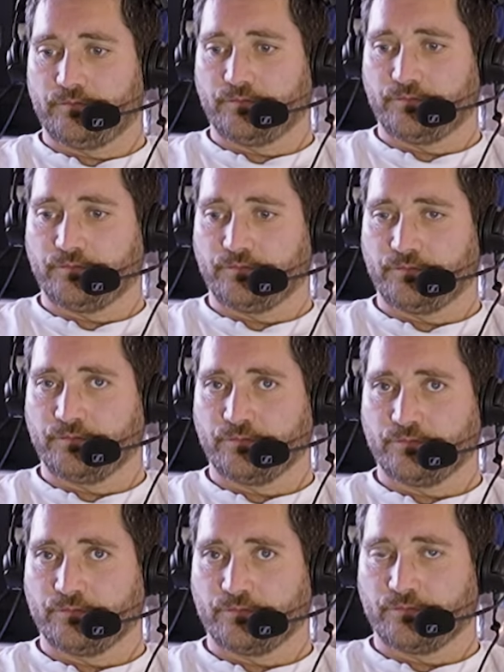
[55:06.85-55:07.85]

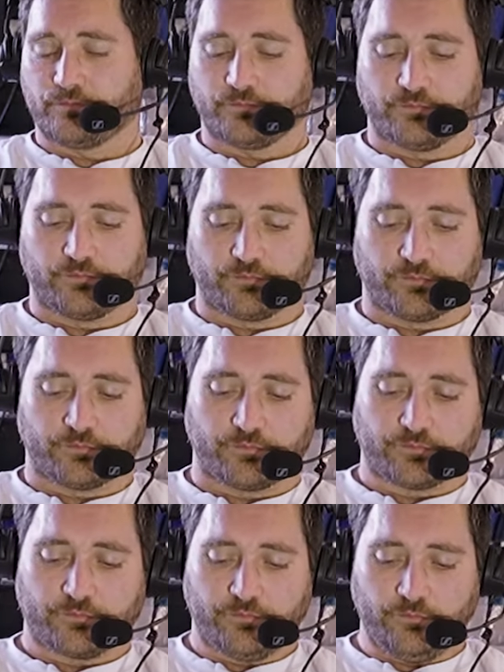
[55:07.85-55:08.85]

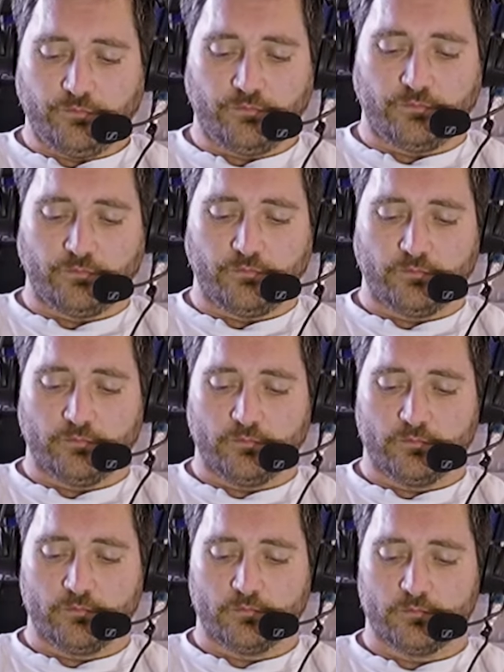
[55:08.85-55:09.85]

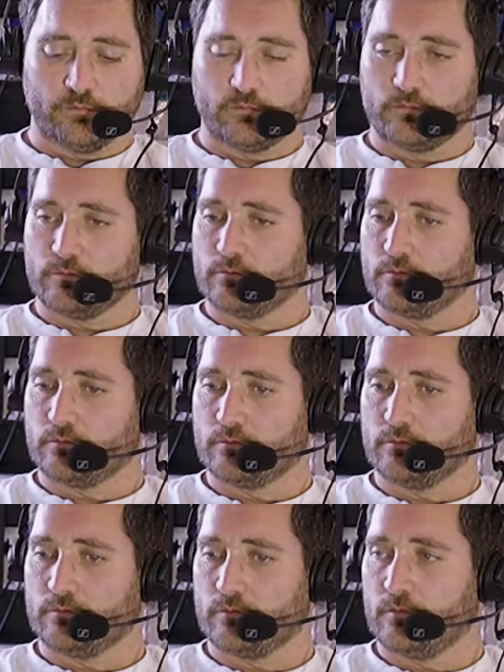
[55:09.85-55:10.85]

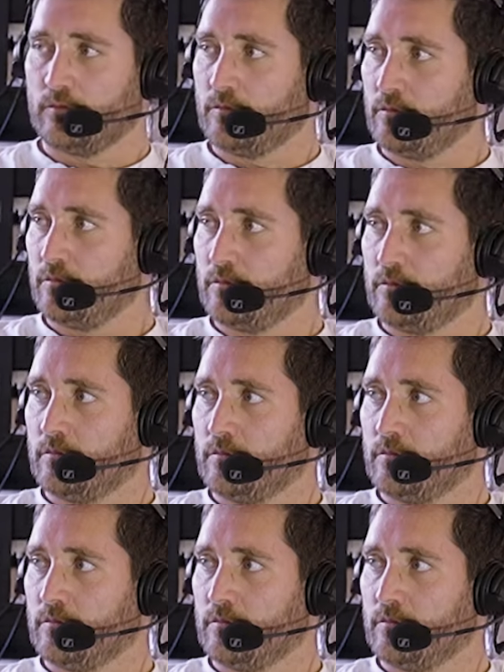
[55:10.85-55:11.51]
No words are spoken by the person on screen.